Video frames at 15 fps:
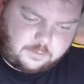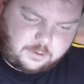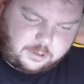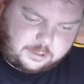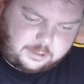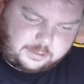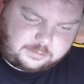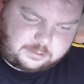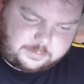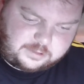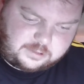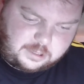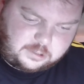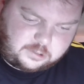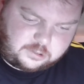Right, let's have a
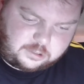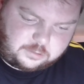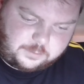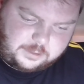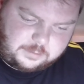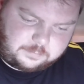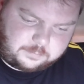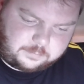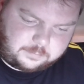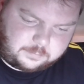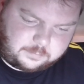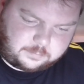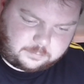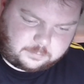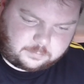taste, shall we?
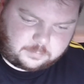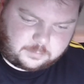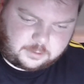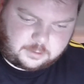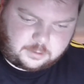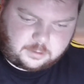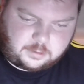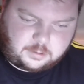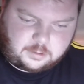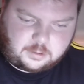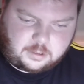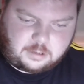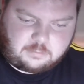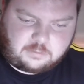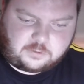
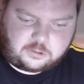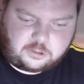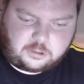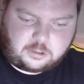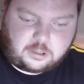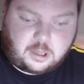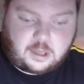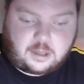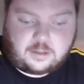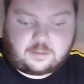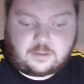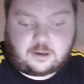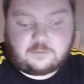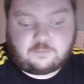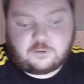We got a lot.
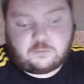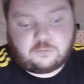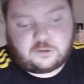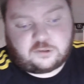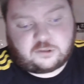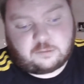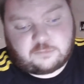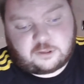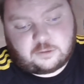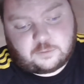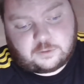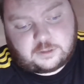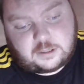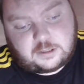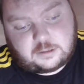I've noticed something
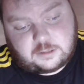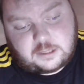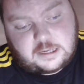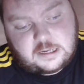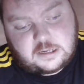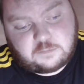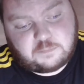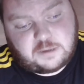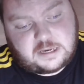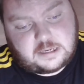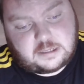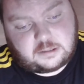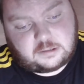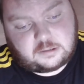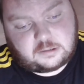with these
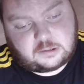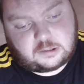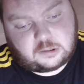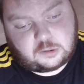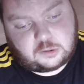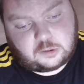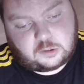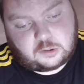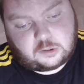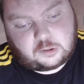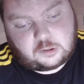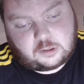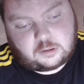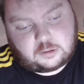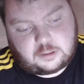beans.
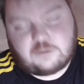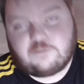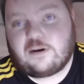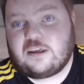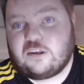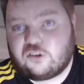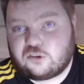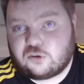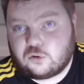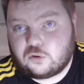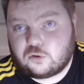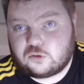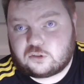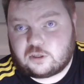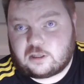They're very
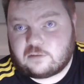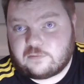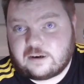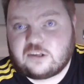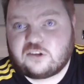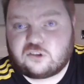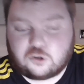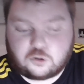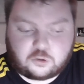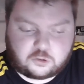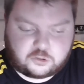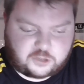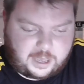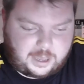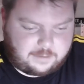saucy. They're very
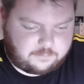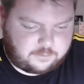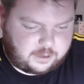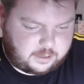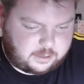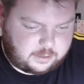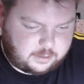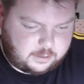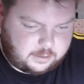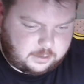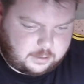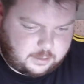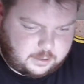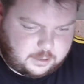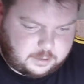sauce heavy.
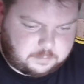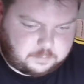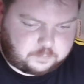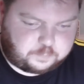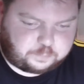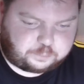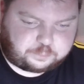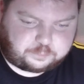But